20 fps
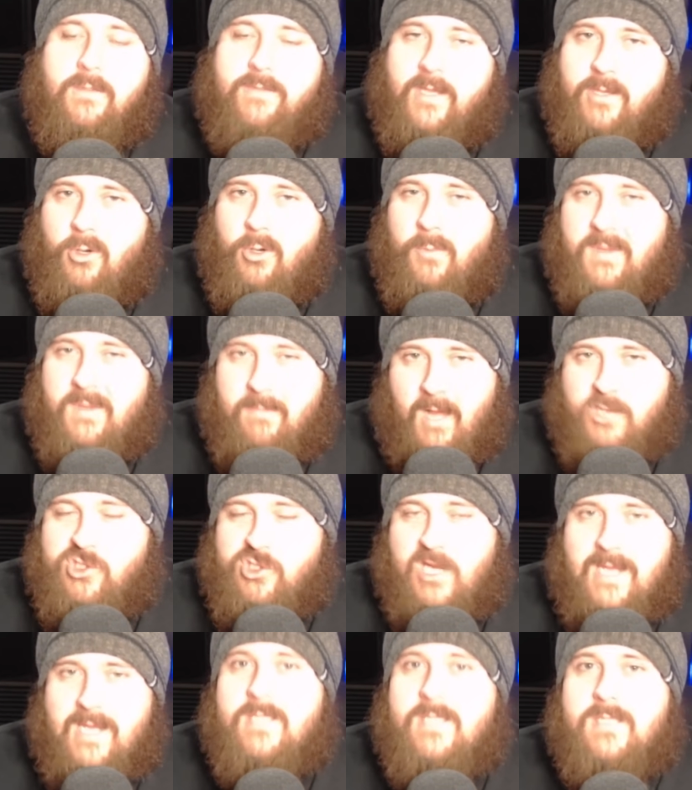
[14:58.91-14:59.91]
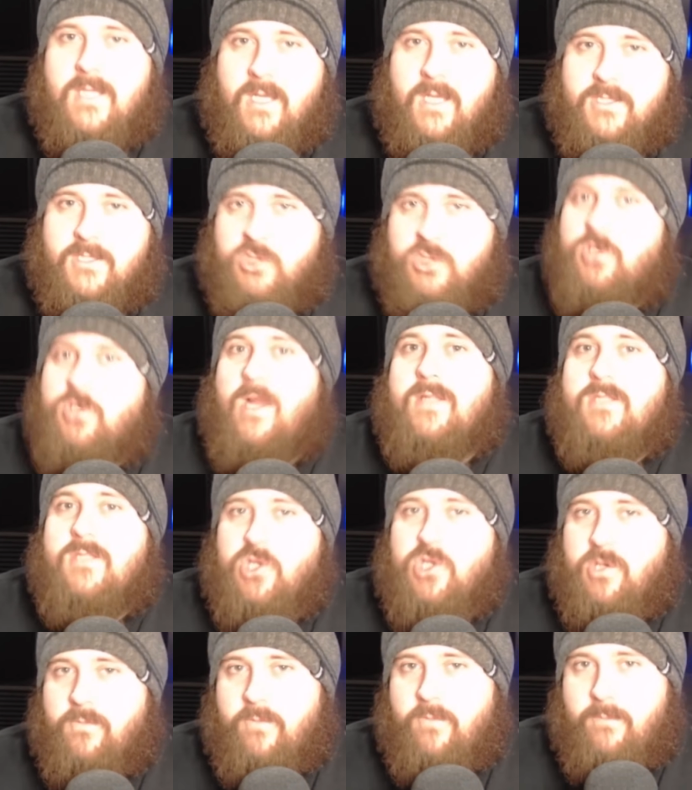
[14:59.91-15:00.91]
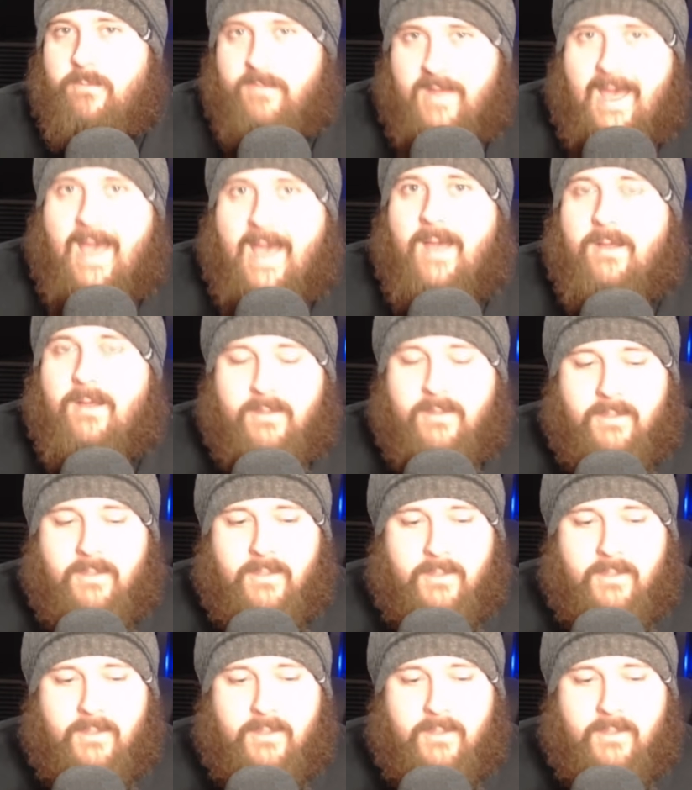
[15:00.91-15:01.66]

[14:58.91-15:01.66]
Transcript: then it will be much easier to transition from that